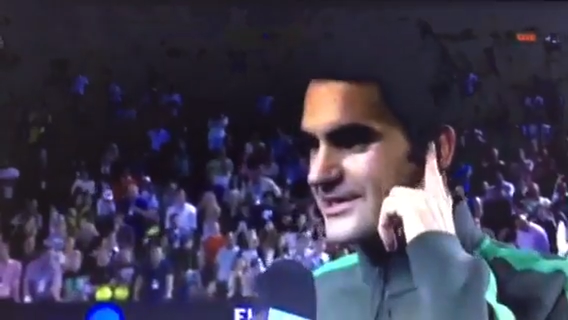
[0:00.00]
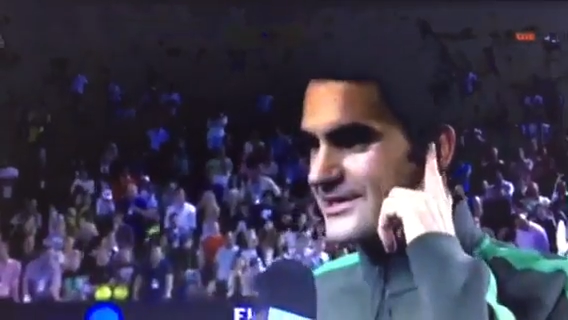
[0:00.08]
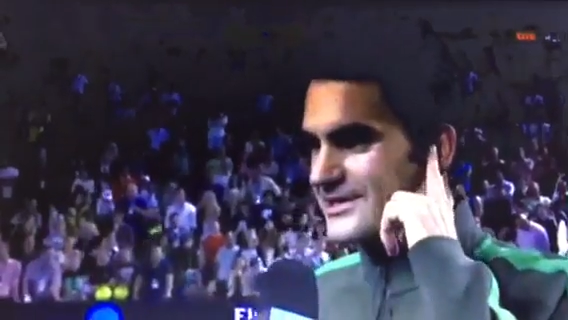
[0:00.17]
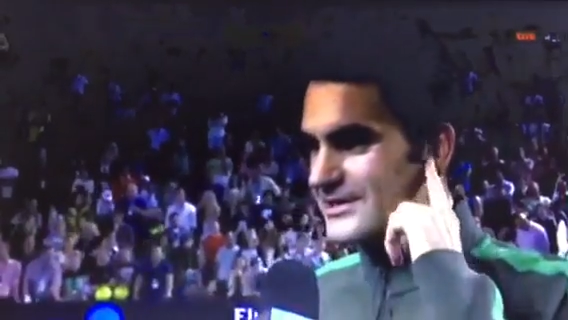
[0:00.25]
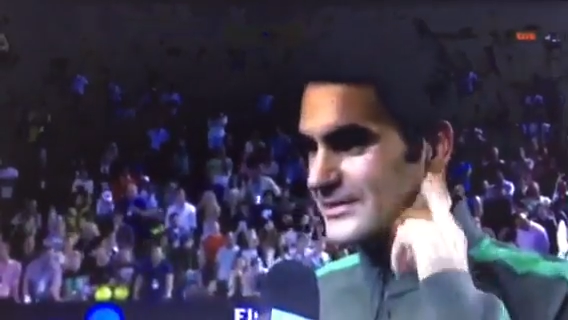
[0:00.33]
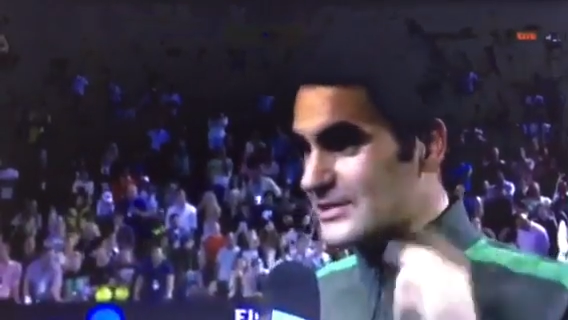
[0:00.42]

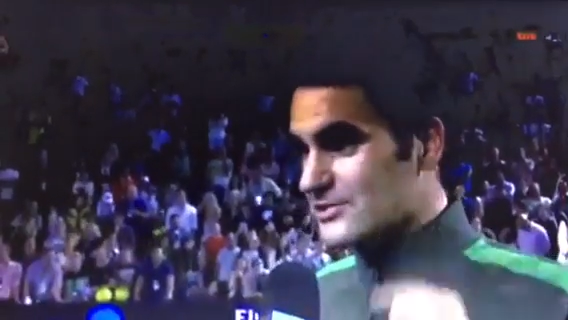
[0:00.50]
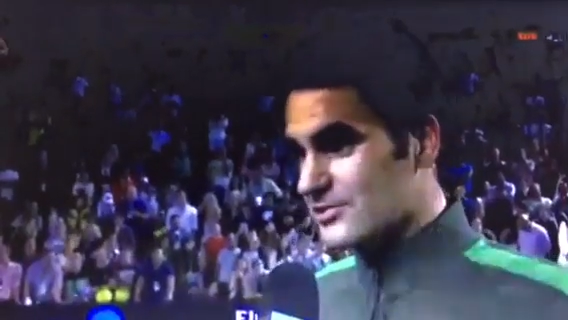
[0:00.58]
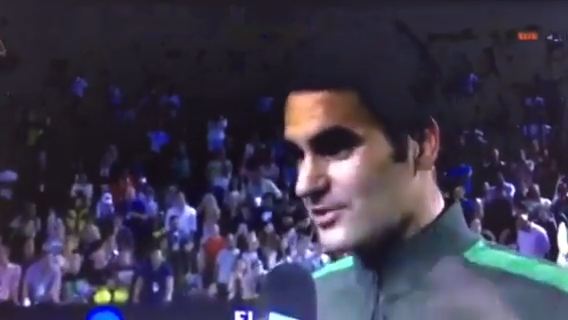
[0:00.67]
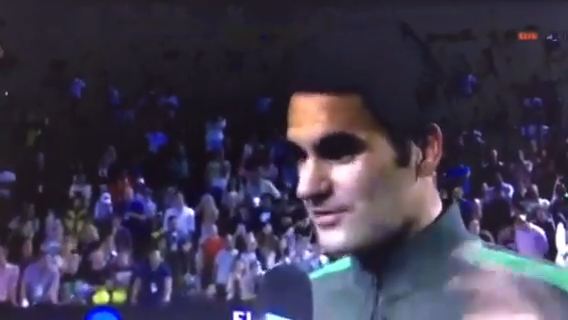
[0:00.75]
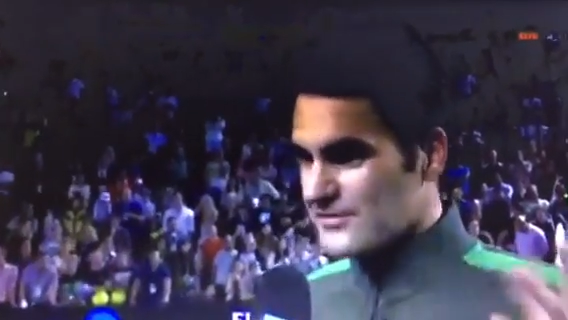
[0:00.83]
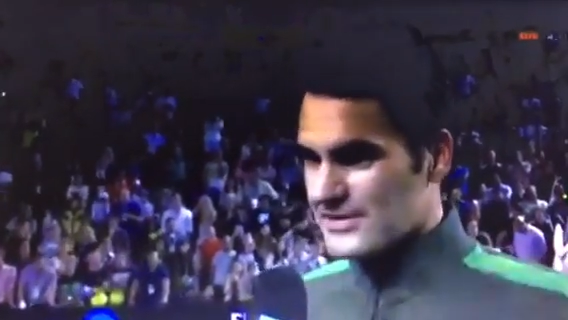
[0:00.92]
uh,
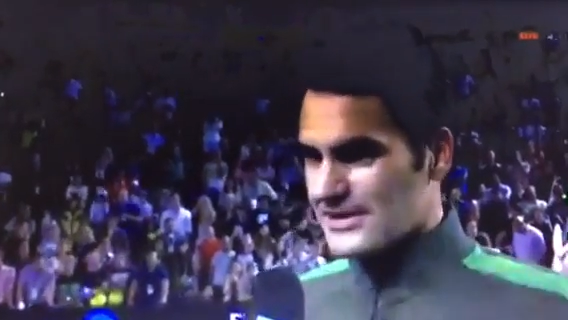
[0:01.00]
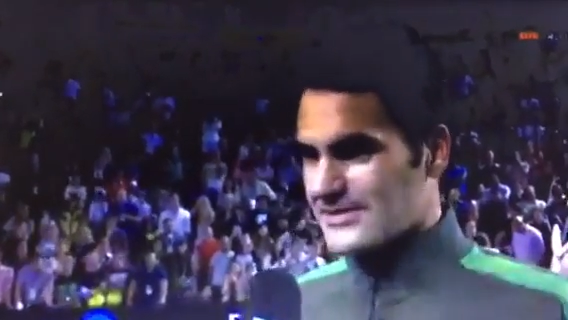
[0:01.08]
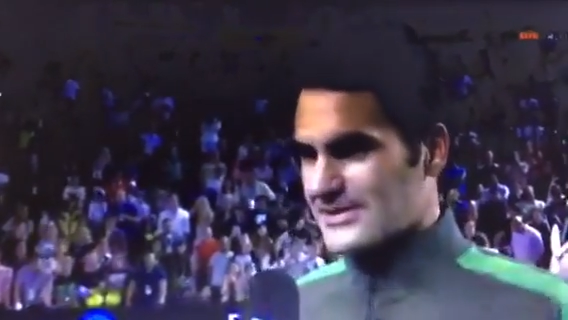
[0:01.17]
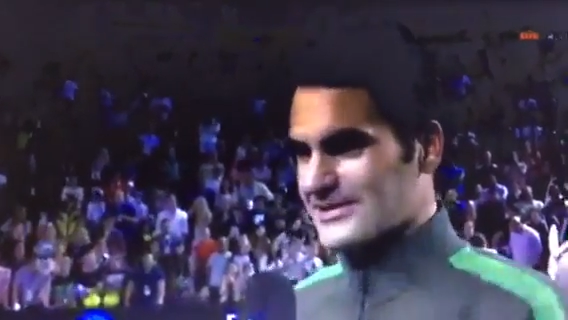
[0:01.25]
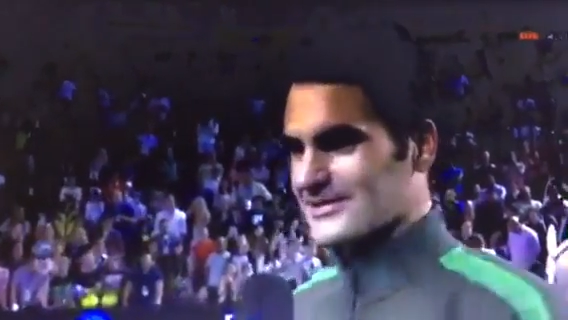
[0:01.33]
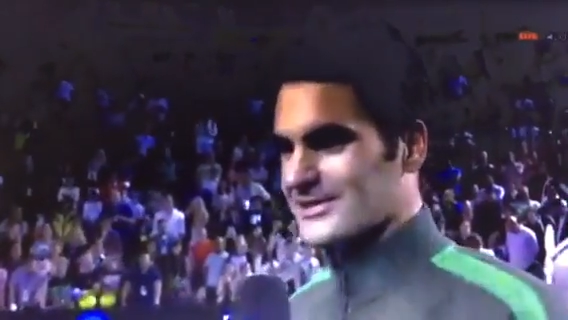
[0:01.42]
Dimitrov,
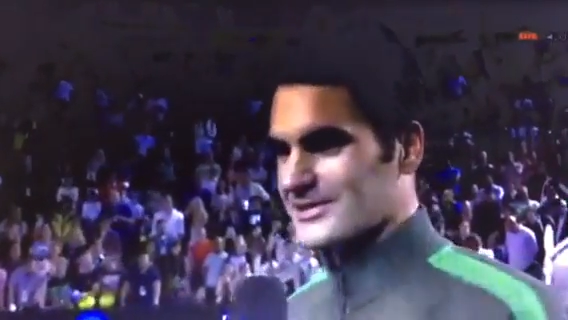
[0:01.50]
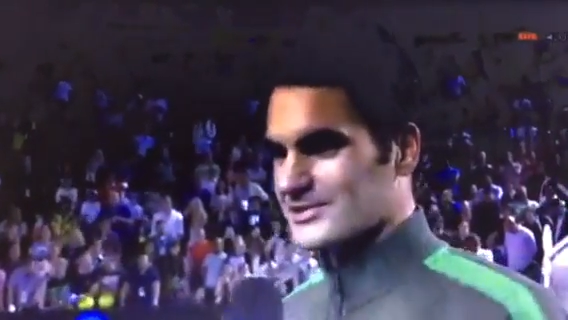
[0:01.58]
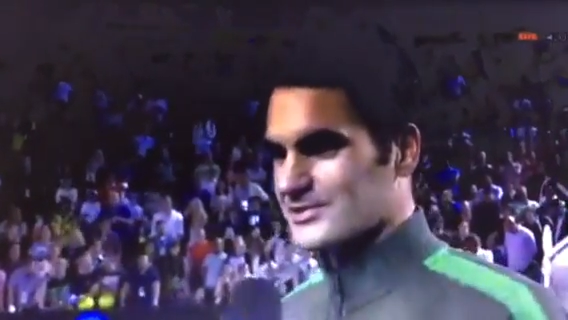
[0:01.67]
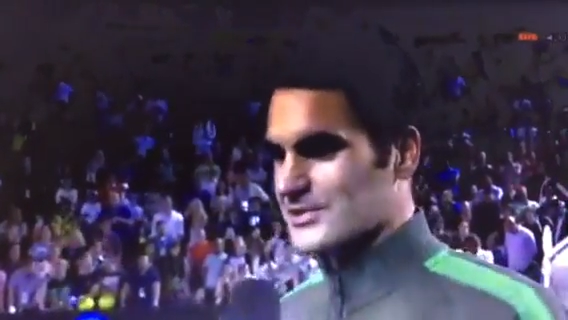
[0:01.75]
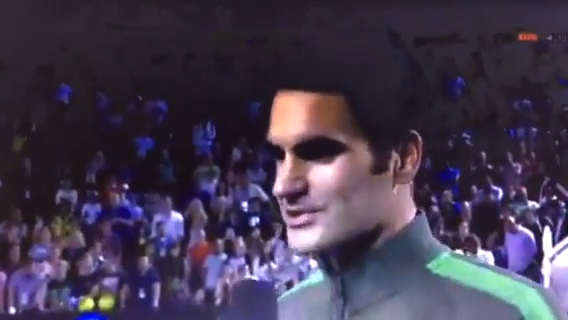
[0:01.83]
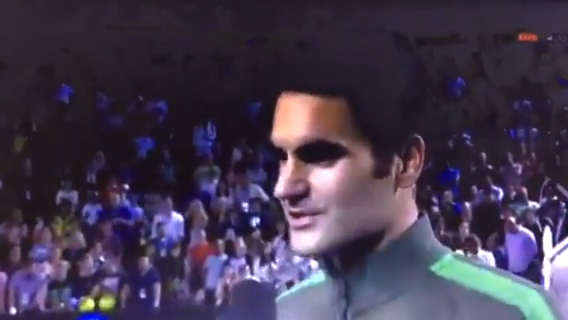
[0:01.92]
and I've been
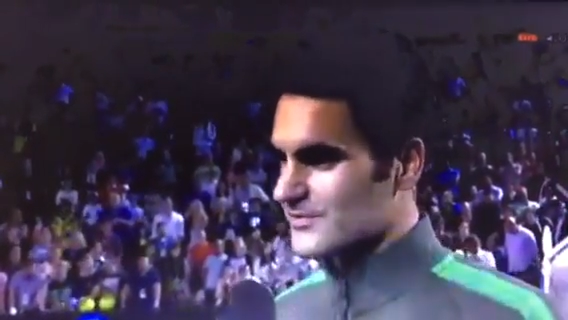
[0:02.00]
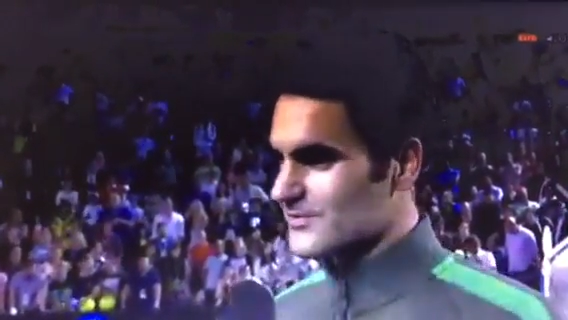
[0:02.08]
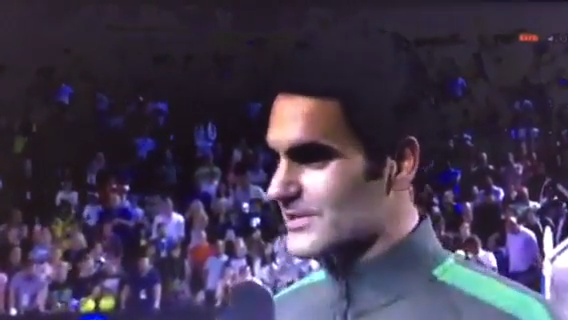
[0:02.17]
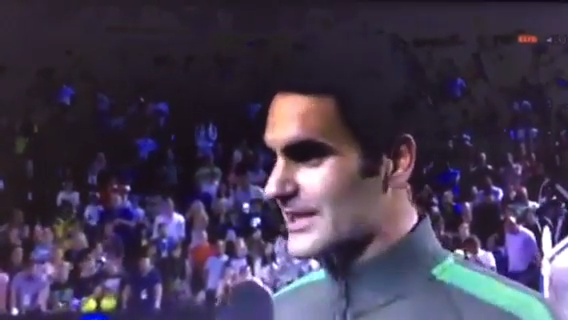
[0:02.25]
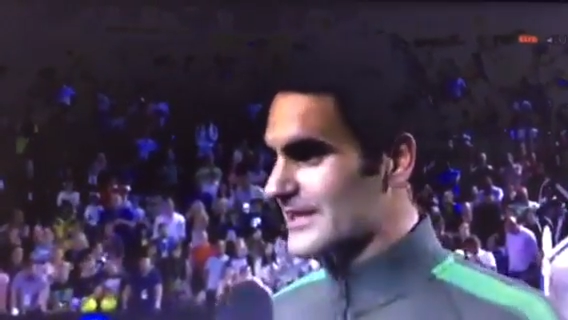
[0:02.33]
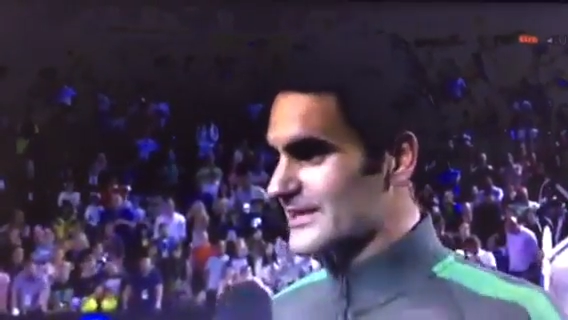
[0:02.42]
you know switching
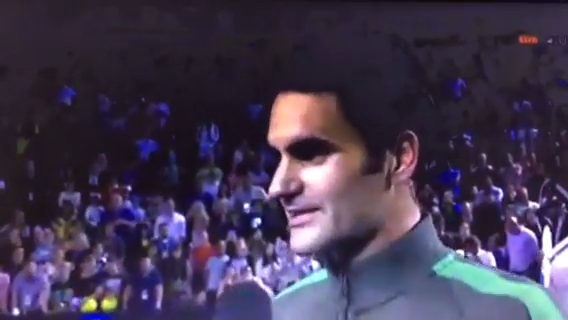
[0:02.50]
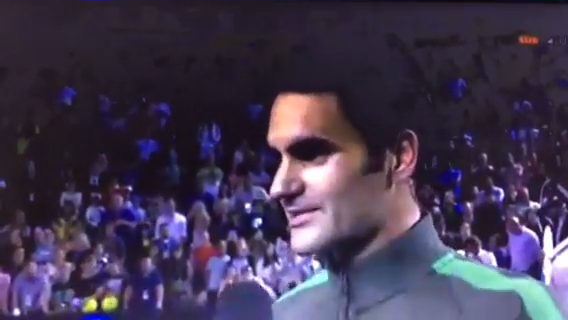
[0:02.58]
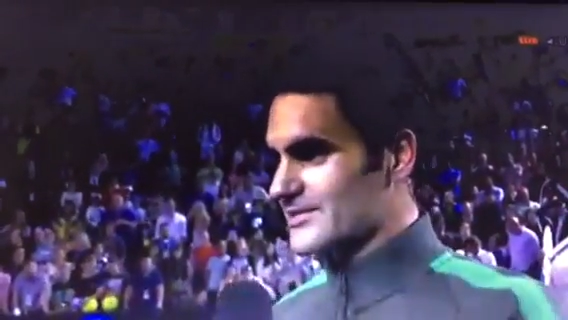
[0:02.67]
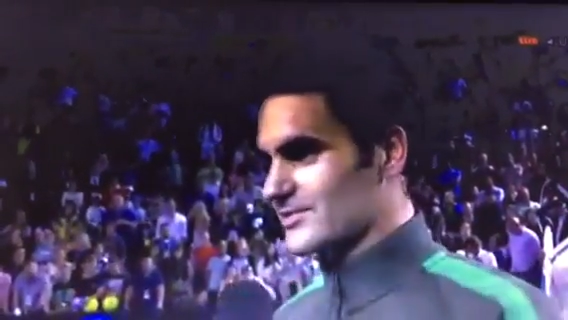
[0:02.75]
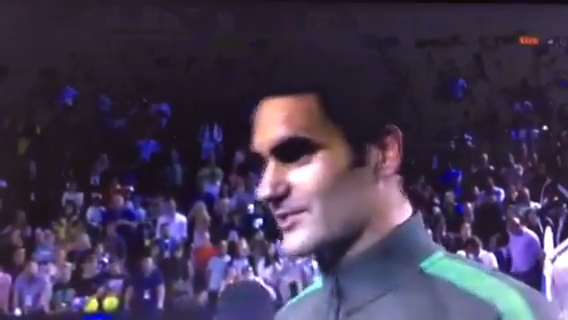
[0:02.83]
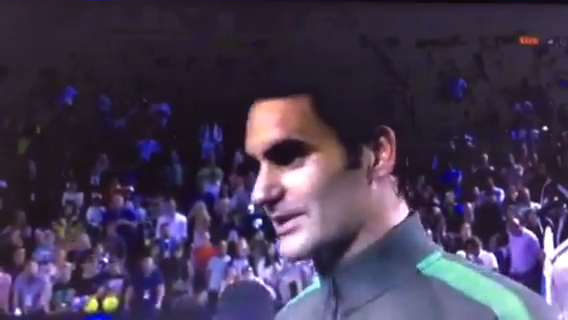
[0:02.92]
from day